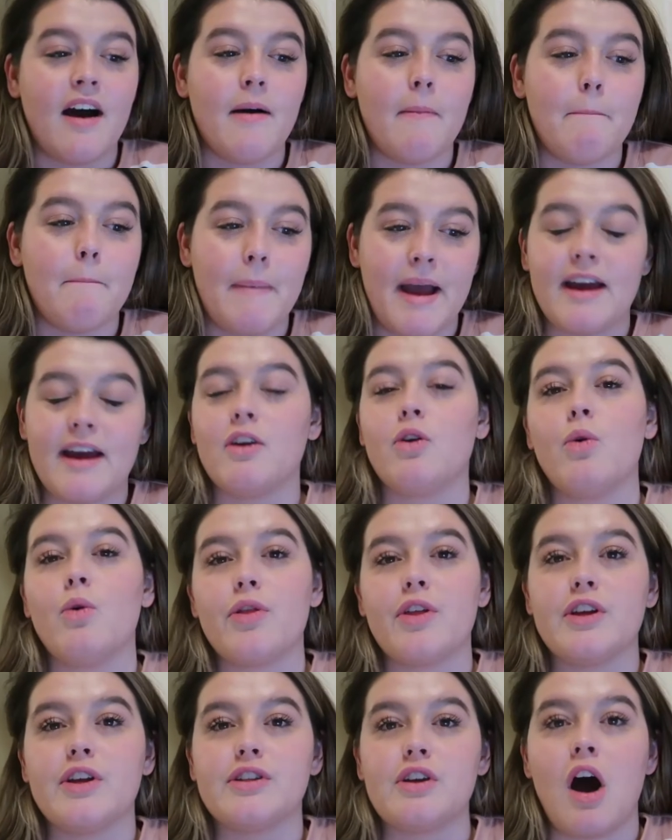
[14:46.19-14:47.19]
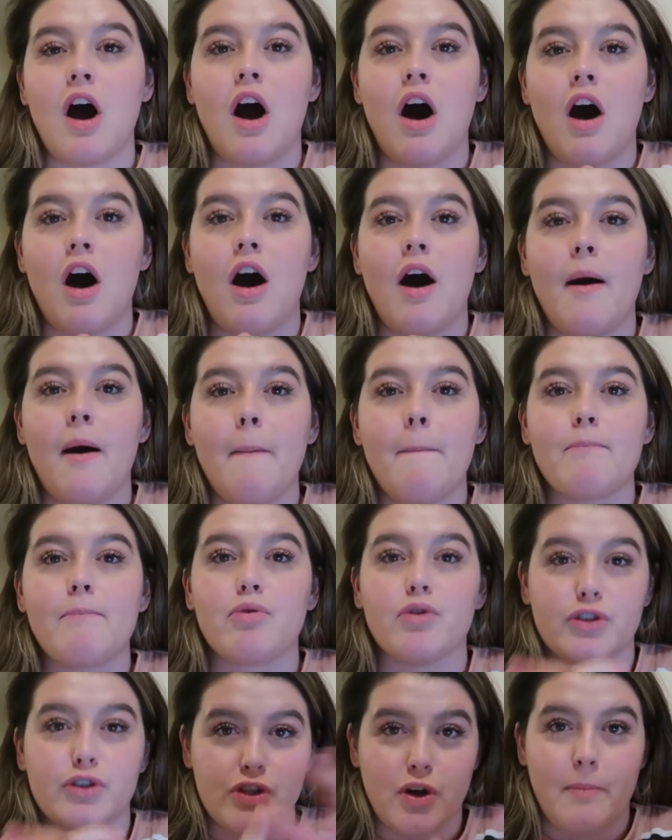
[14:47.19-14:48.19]
male authors are
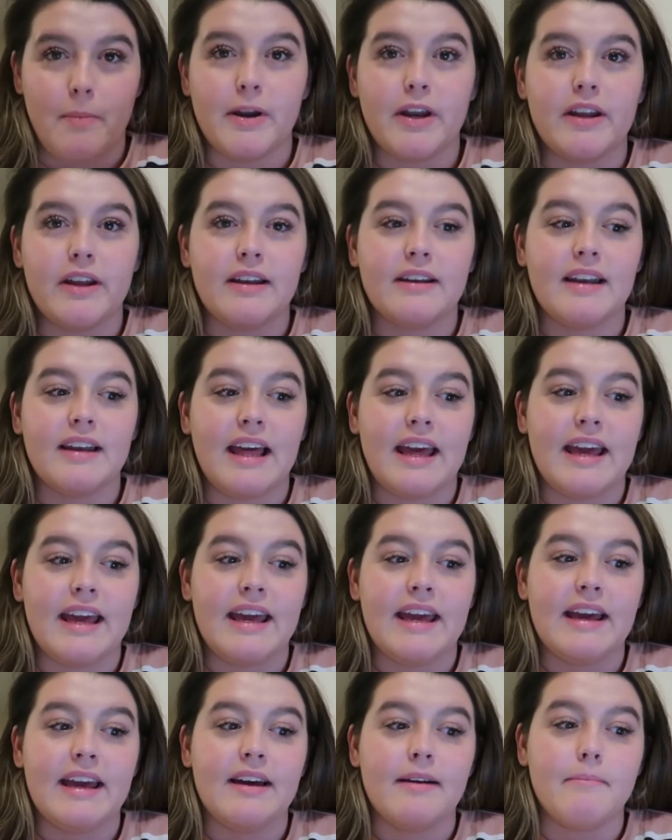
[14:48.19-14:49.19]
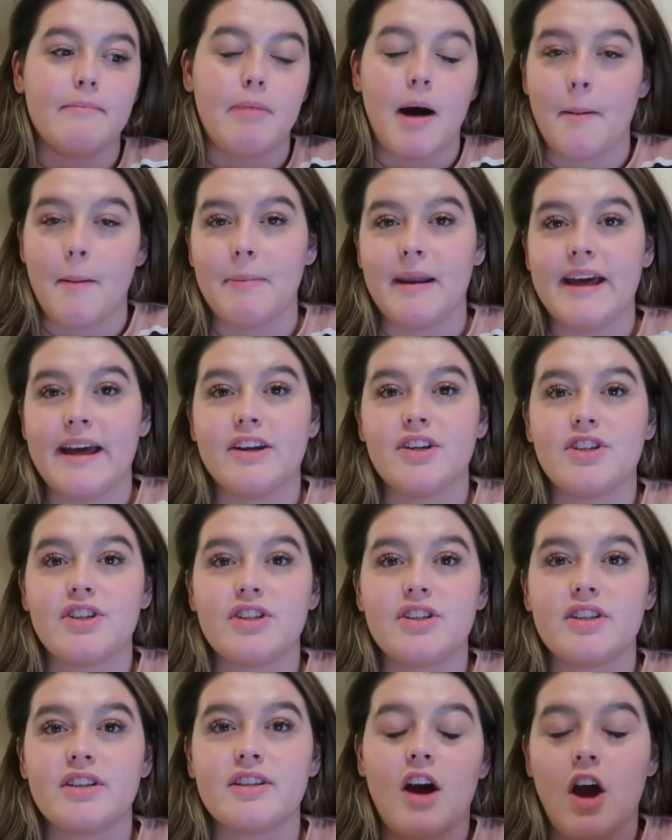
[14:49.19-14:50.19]
predominantly
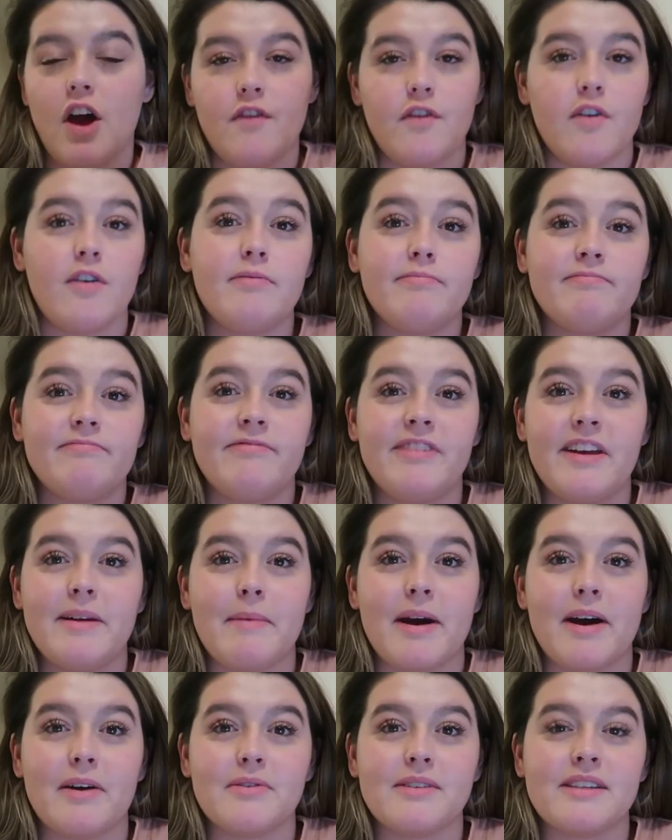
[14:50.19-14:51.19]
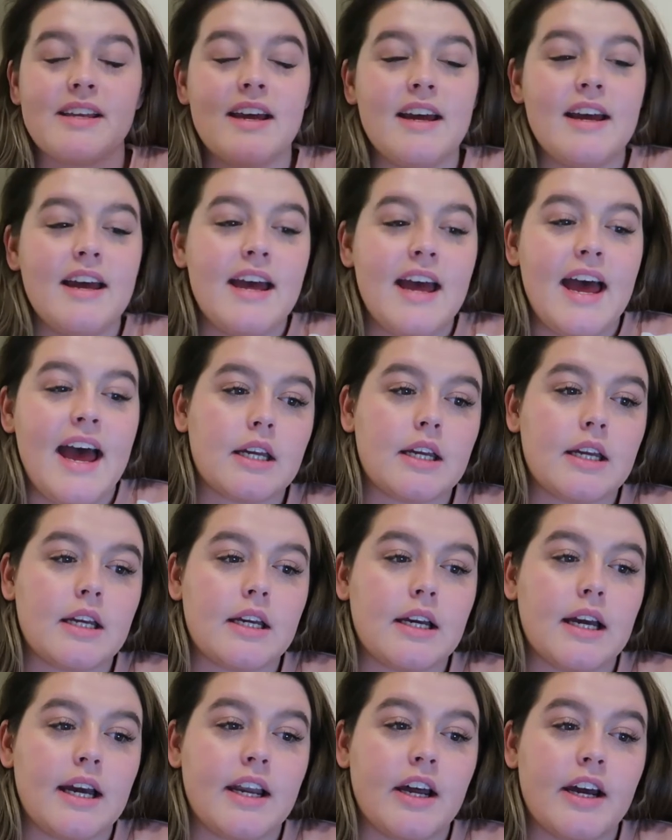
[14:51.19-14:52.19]
published over females.
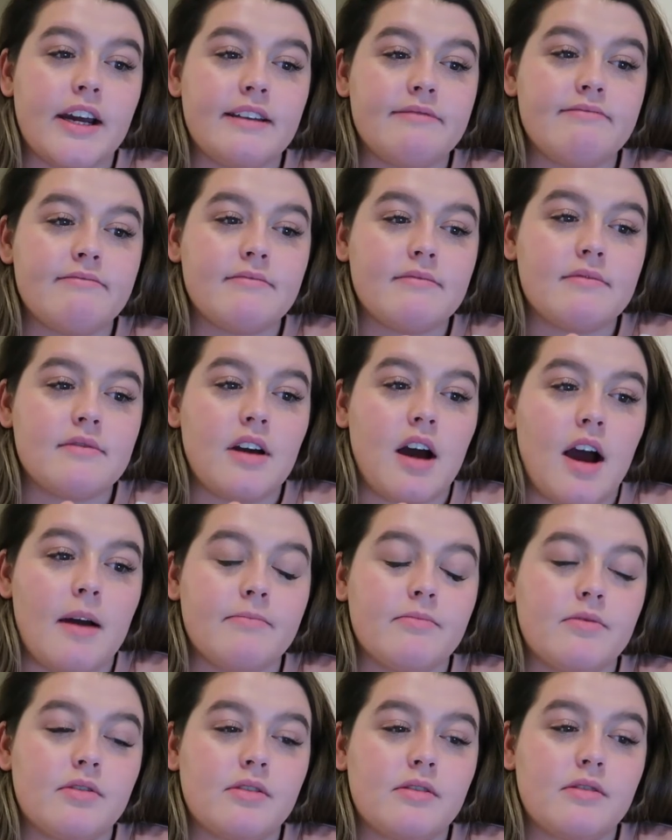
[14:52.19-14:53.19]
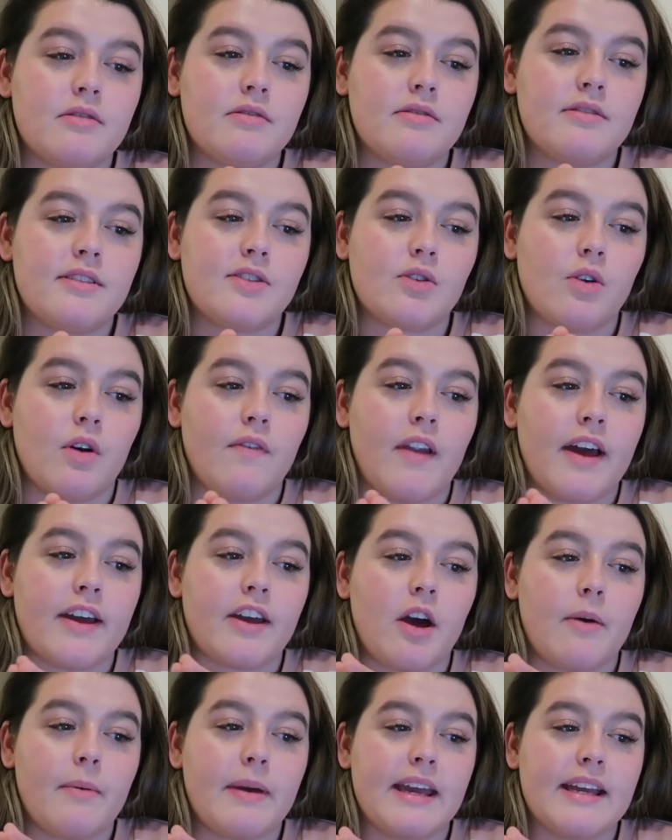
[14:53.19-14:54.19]
And I'm sort of
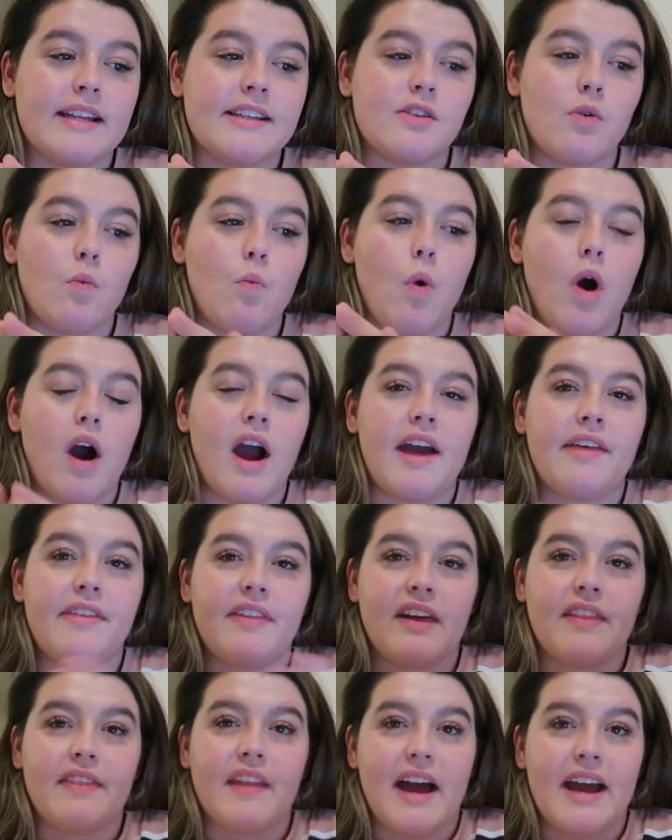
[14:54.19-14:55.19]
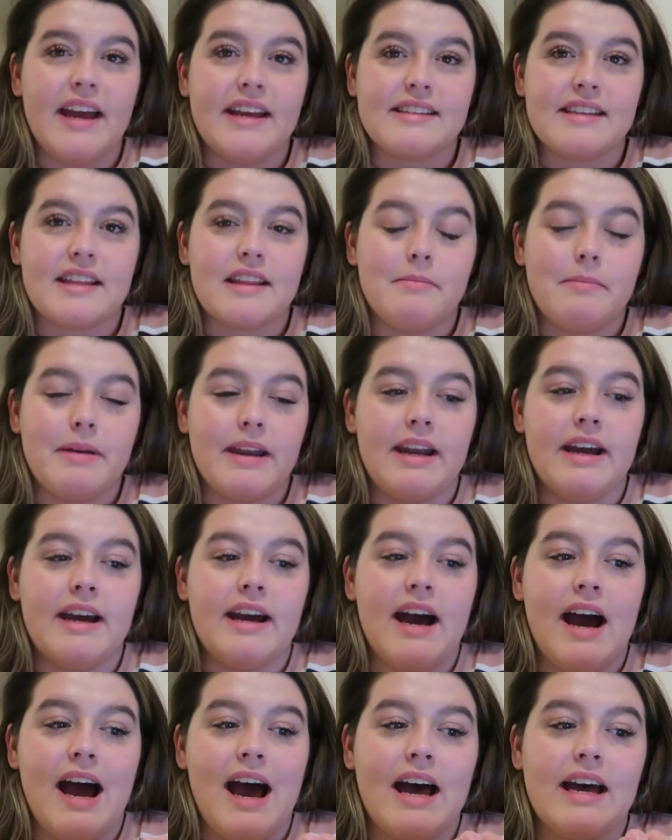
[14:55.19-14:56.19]
like going into why I think that is at the
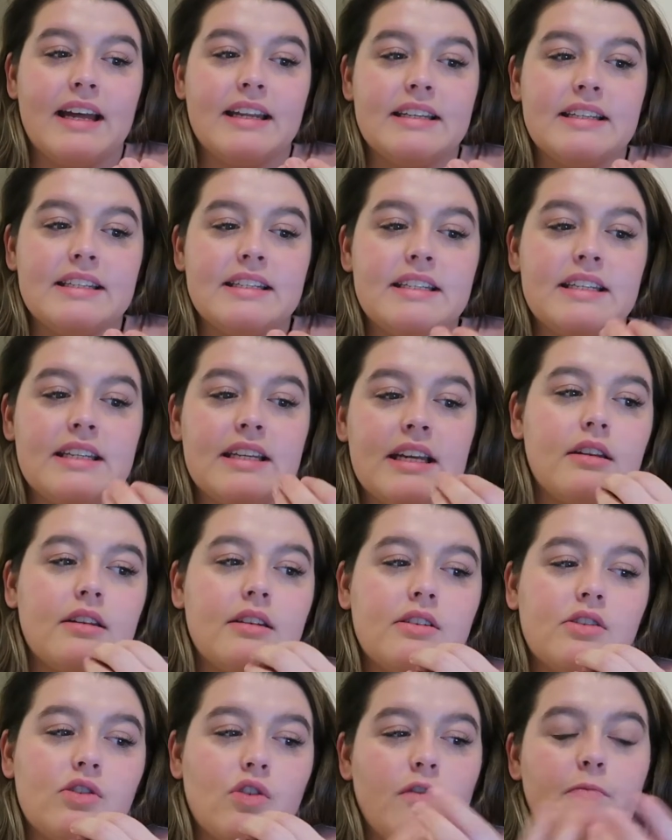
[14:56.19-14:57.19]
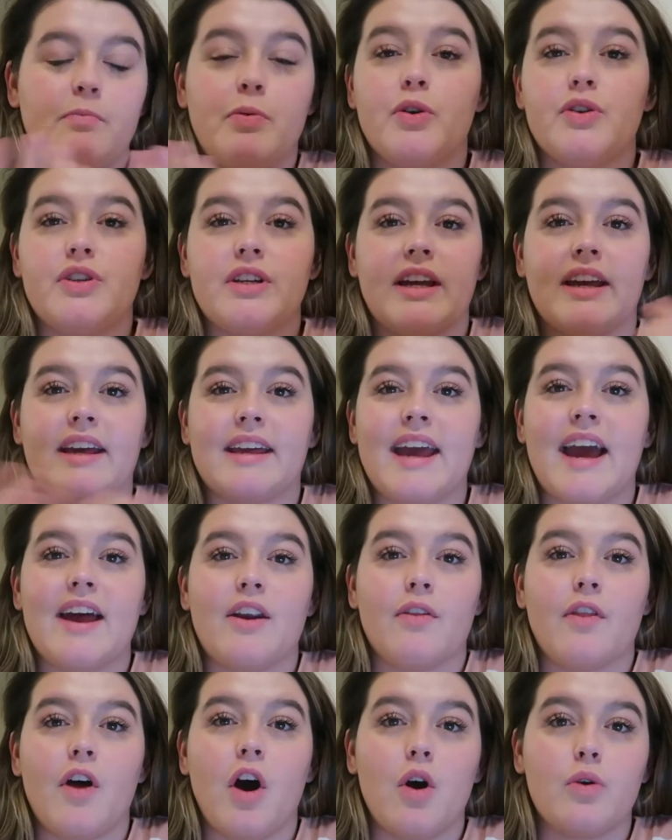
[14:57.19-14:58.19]
minute, and sort of pushing
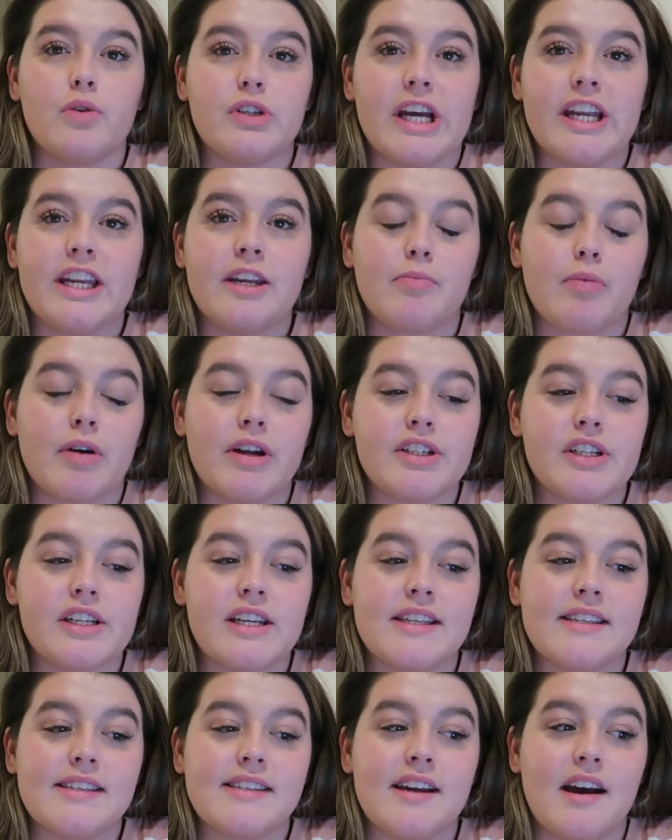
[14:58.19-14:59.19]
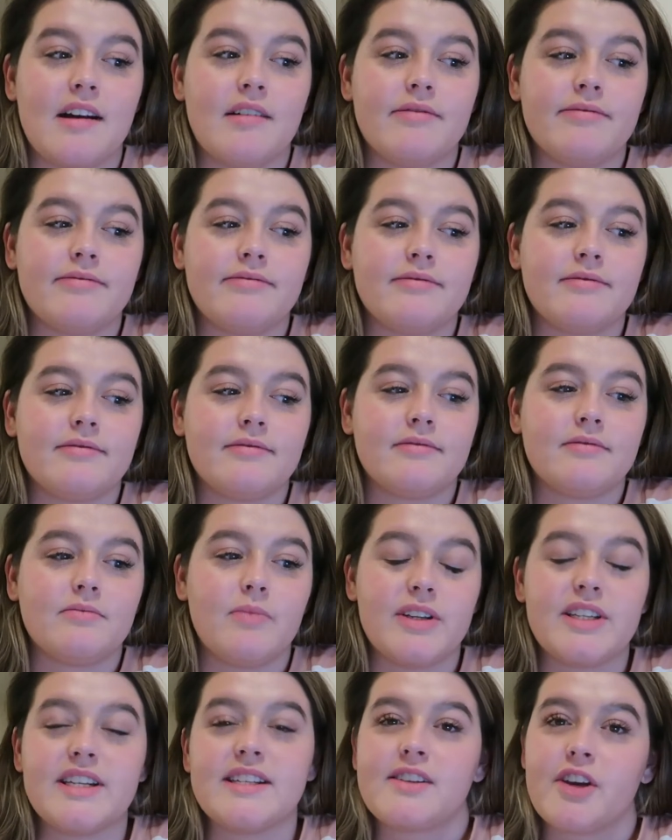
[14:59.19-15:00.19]
again on the whole gender prejudice stuff,
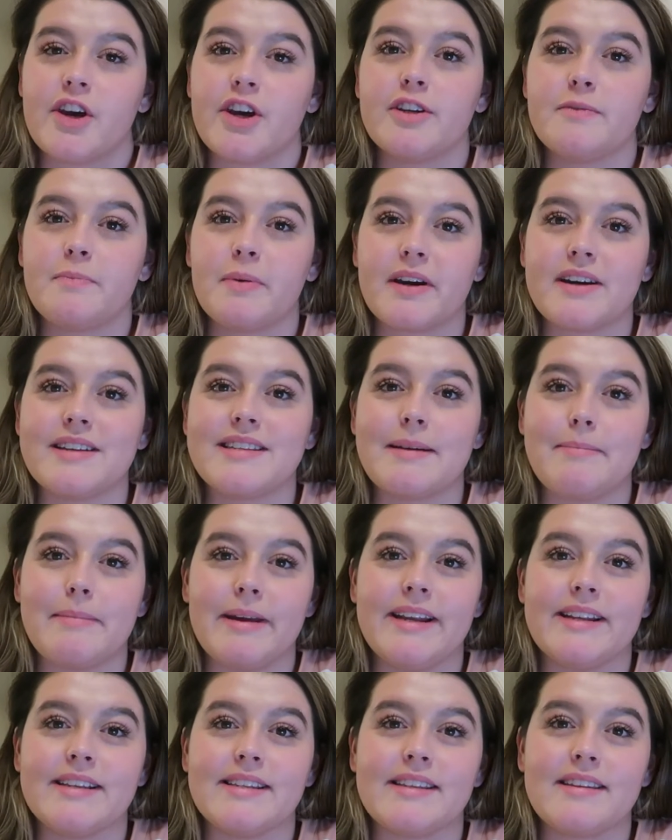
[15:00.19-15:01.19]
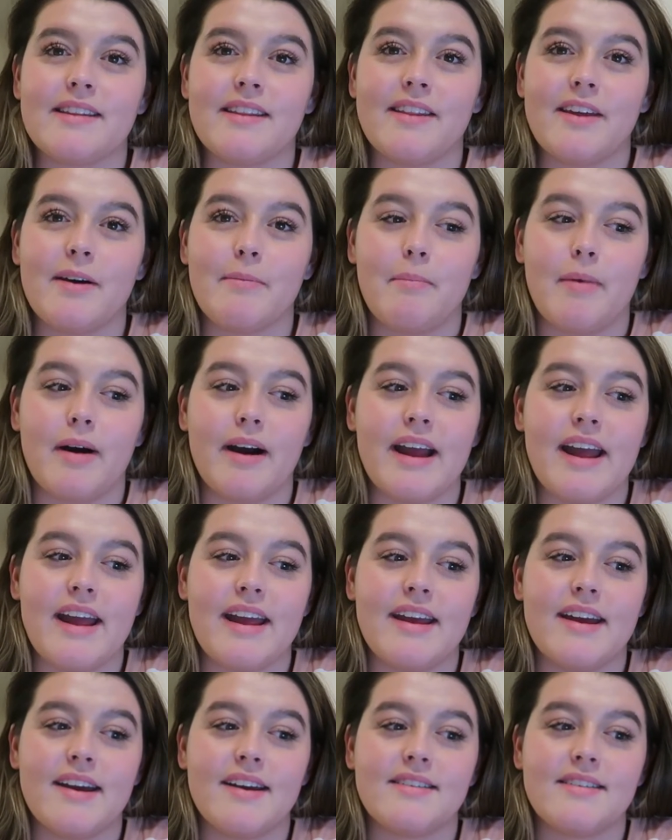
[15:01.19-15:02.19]
which is good because it means that my